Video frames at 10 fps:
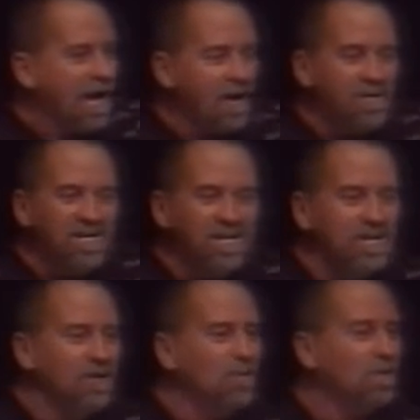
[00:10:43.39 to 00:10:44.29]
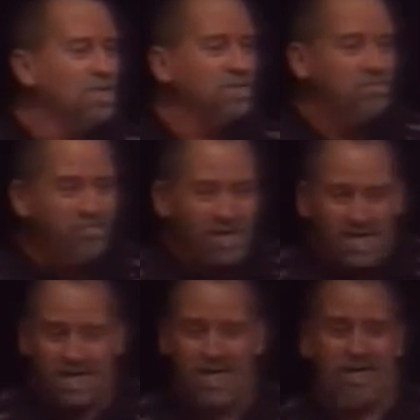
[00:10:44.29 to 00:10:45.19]
i mean it was
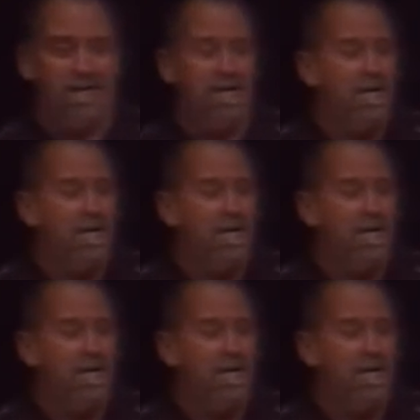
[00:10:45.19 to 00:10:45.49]
big